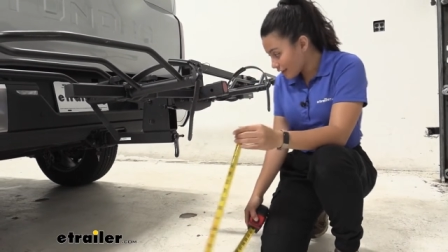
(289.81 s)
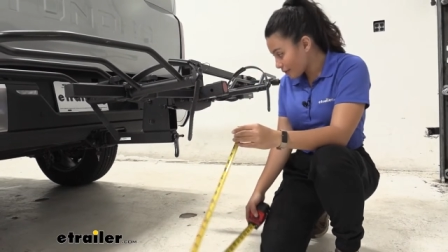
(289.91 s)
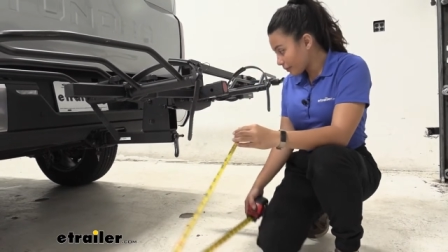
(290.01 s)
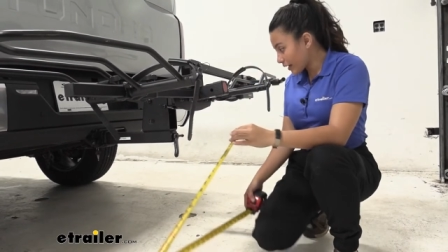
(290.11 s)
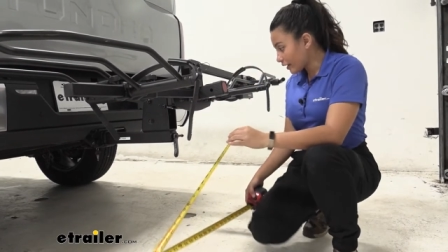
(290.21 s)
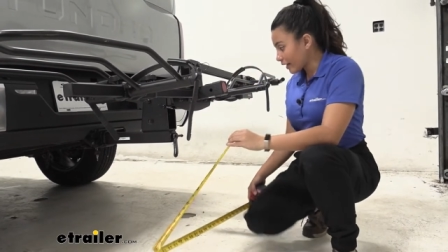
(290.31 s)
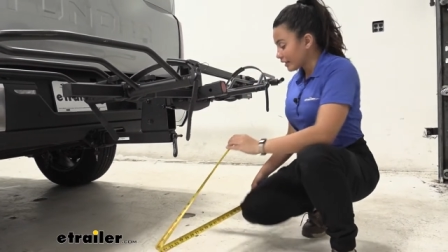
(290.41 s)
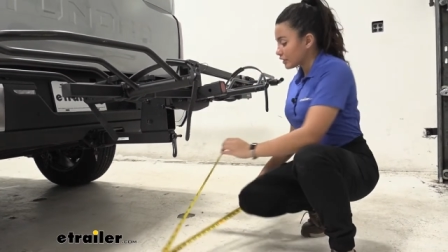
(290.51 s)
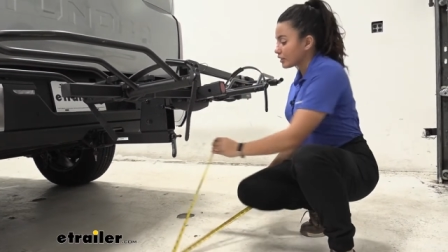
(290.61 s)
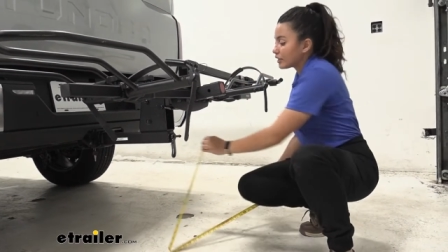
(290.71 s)
Compare
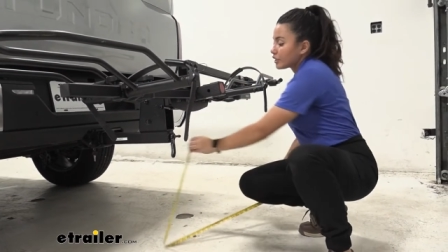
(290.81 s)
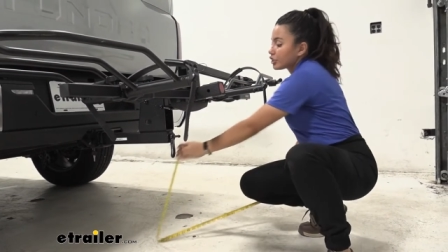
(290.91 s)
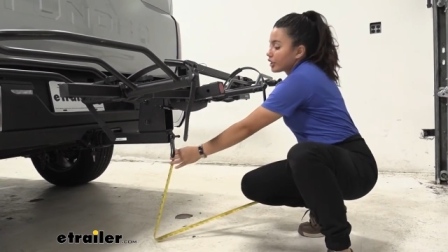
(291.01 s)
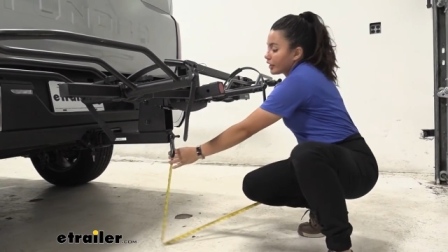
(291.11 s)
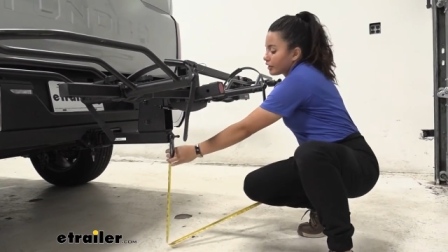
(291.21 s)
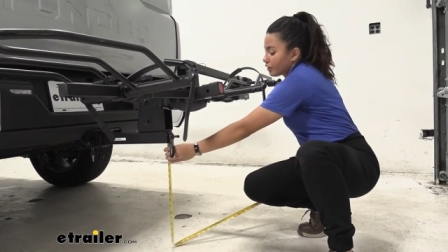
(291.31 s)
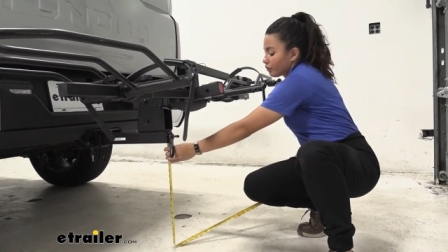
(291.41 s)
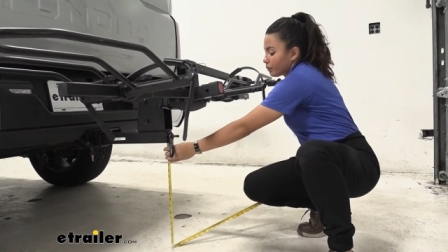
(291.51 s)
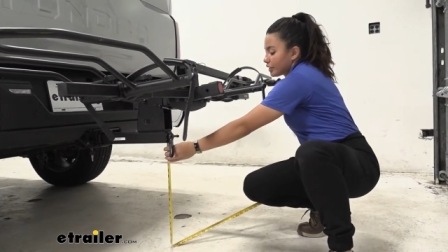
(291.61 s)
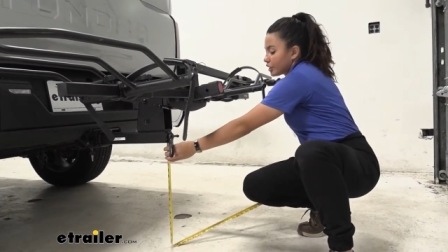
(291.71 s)
that to the shank,
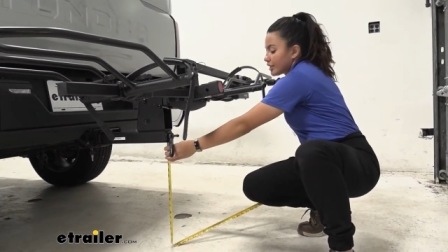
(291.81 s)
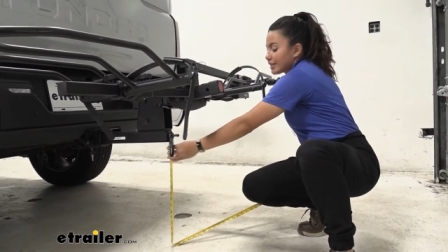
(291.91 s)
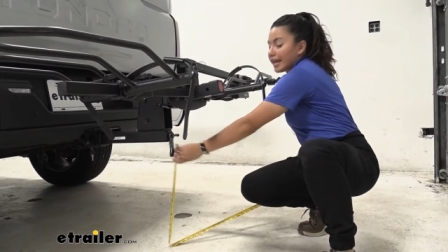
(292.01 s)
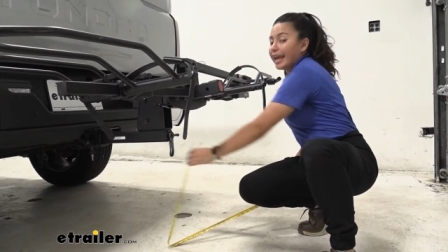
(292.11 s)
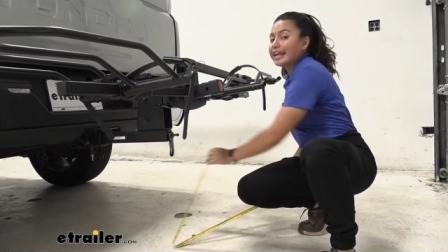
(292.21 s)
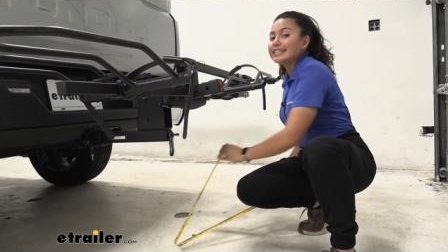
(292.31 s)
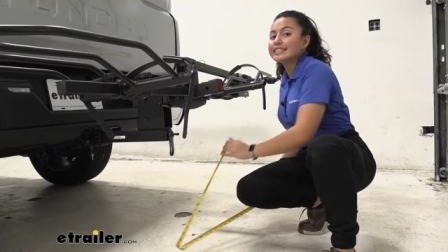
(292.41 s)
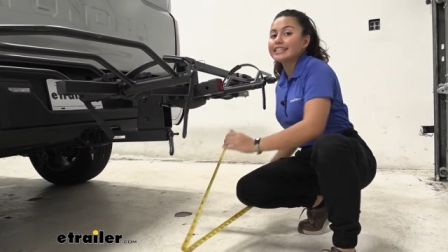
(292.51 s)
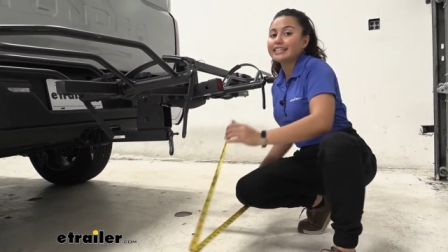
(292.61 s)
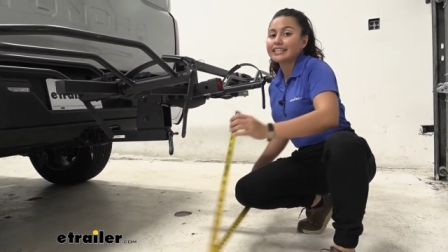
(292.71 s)
which is
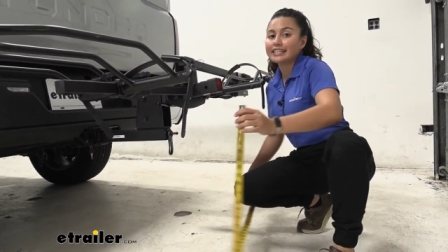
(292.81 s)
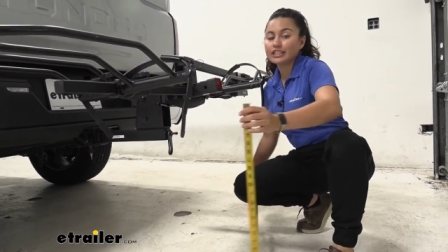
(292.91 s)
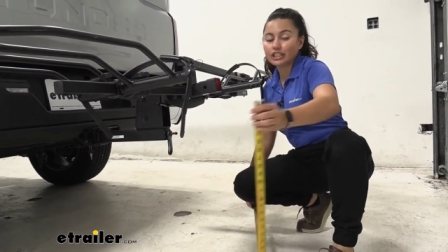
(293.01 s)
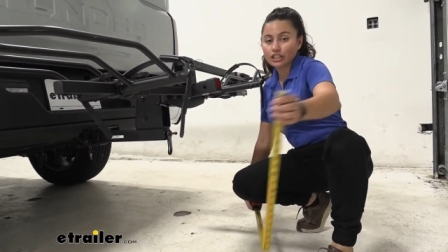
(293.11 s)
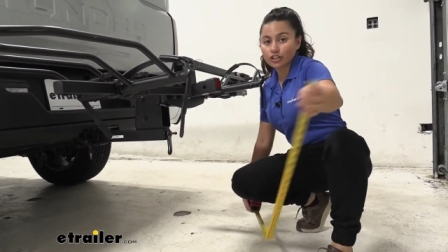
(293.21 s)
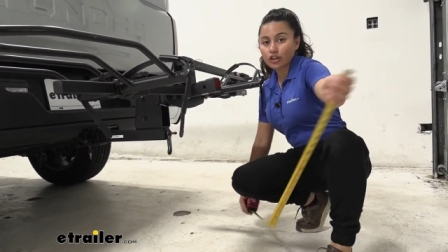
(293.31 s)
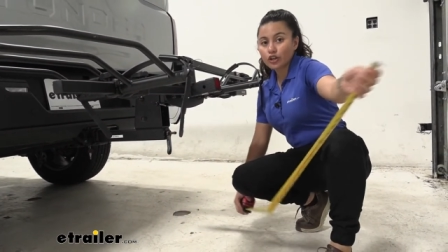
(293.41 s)
18 inches.